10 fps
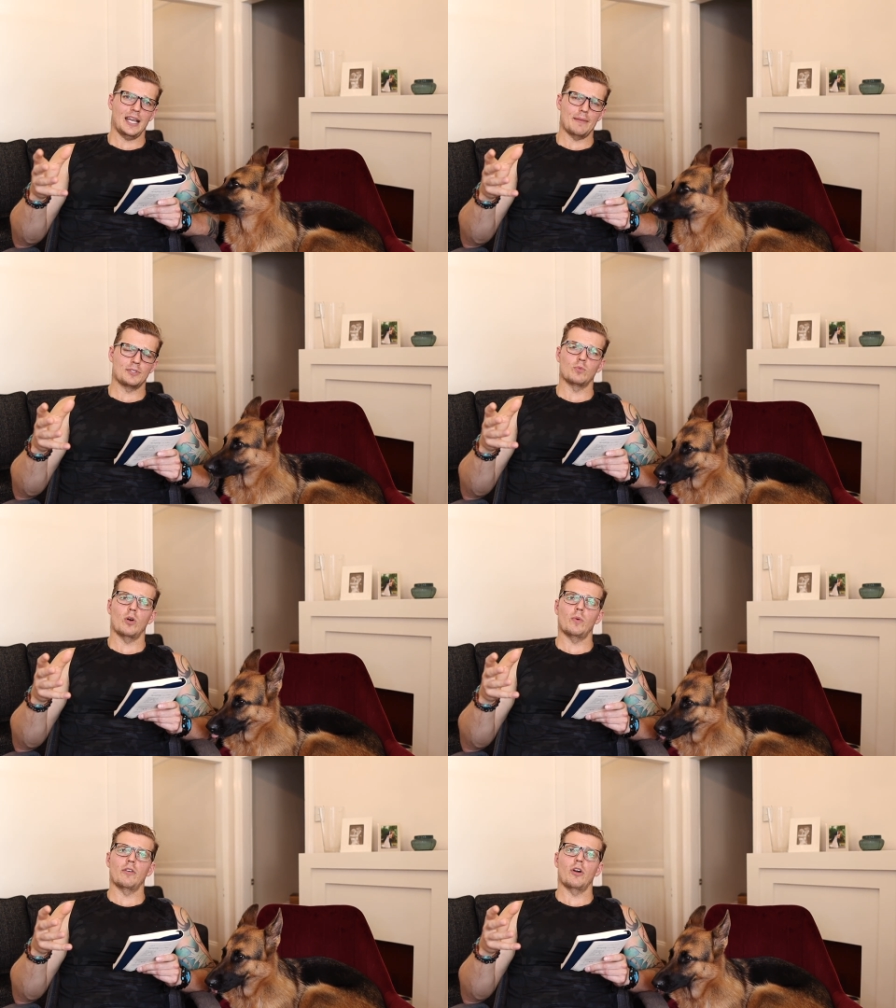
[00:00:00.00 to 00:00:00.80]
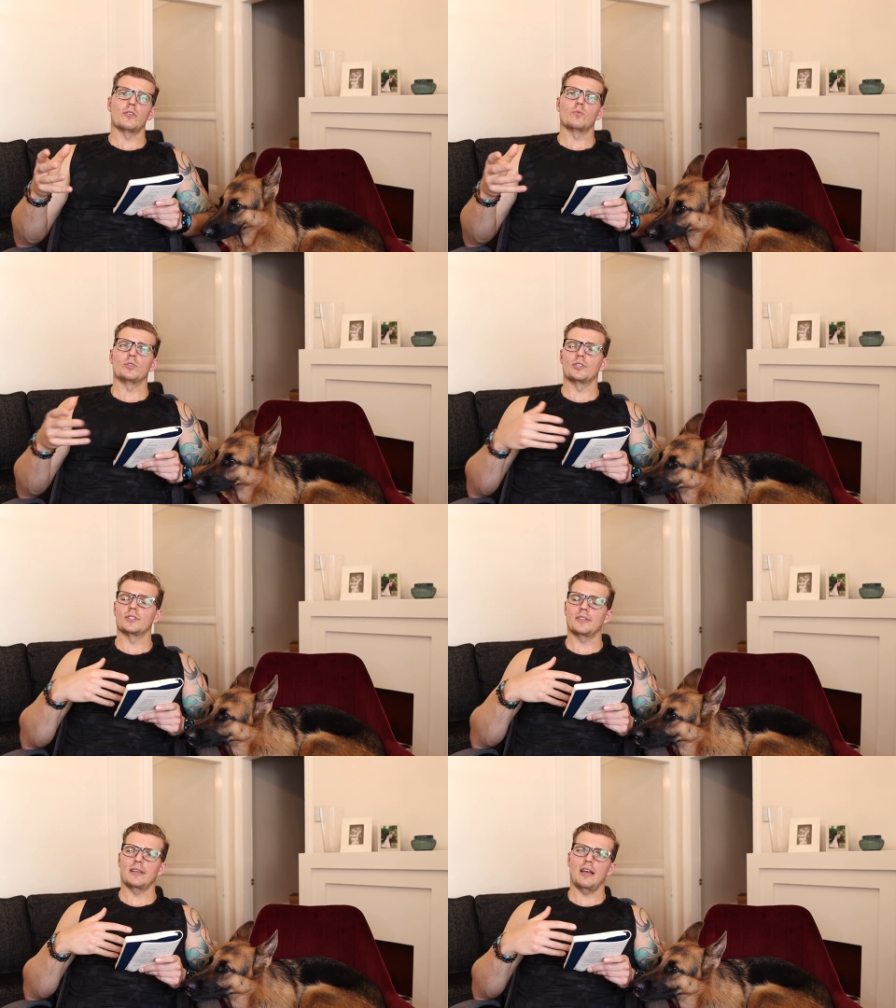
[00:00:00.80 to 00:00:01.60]
up to what we're owed, which
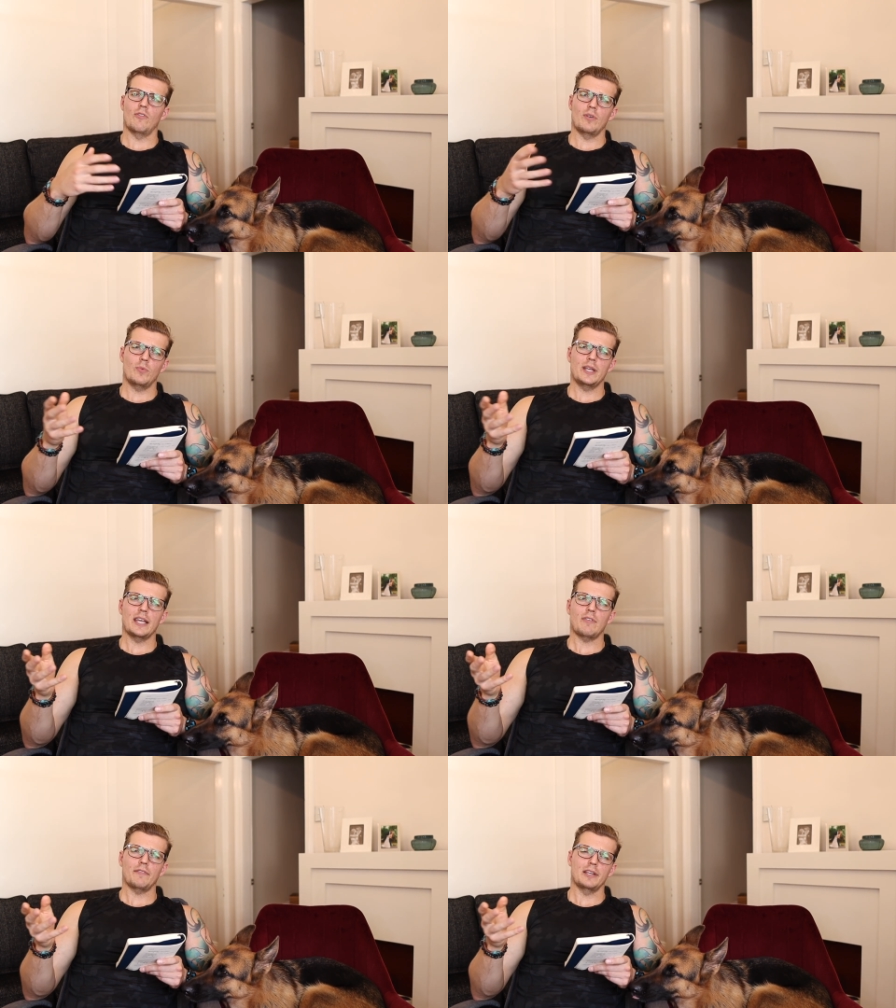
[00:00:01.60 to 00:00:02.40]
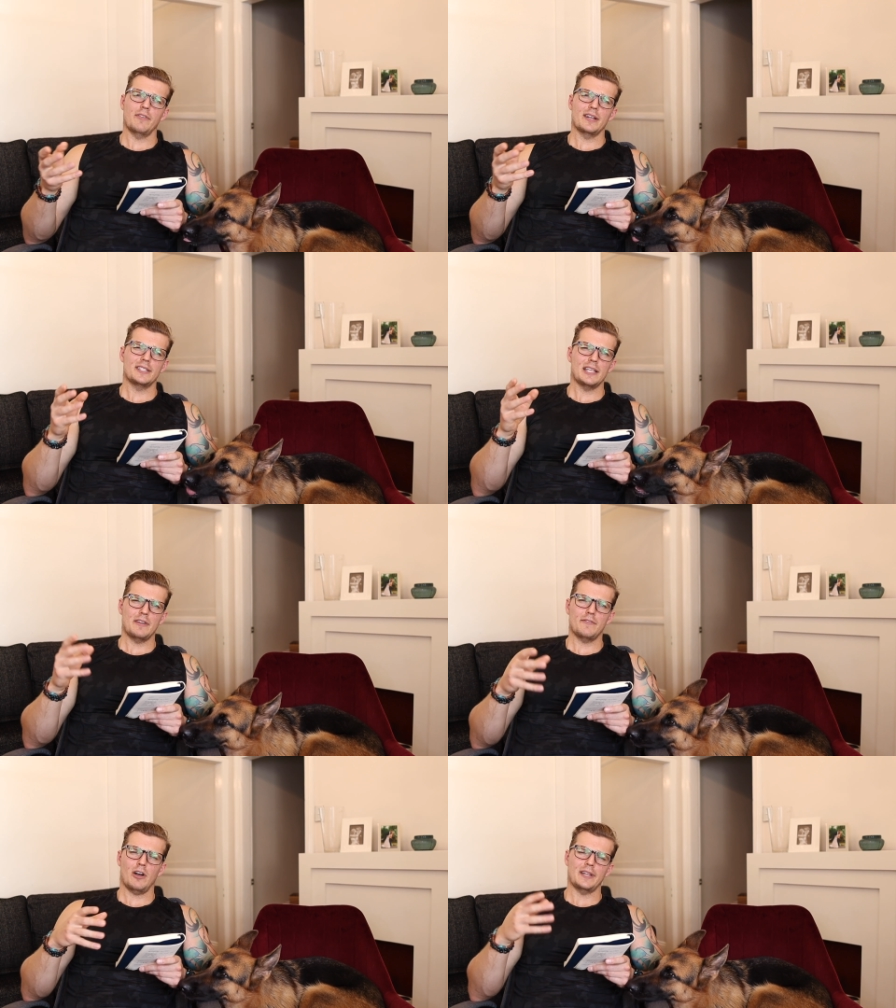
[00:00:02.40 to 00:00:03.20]
is we get roughly around
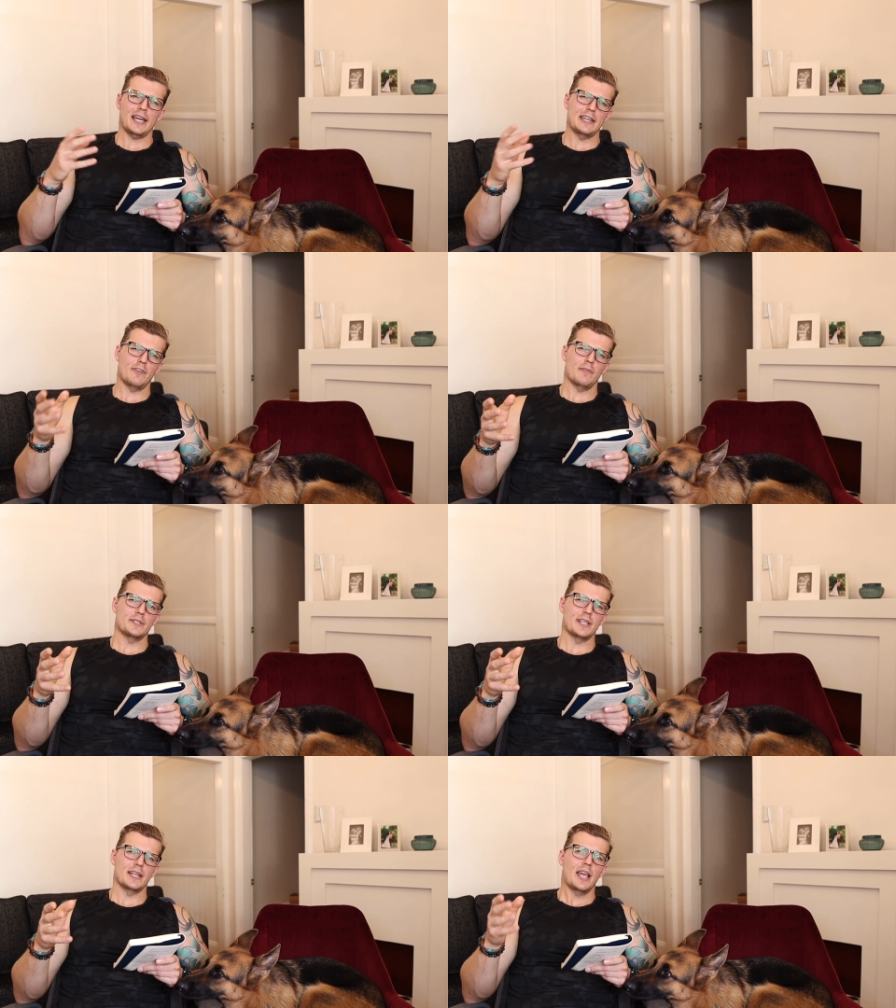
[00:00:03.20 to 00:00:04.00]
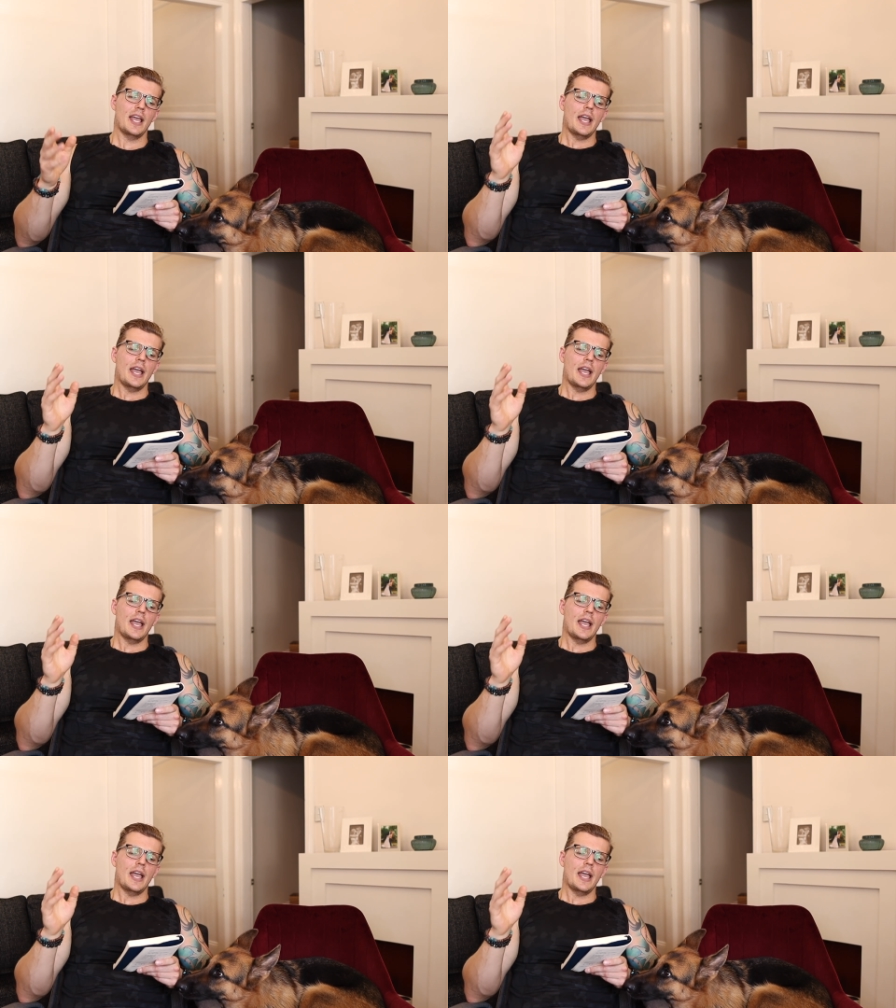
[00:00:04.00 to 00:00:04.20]
75 to 85%.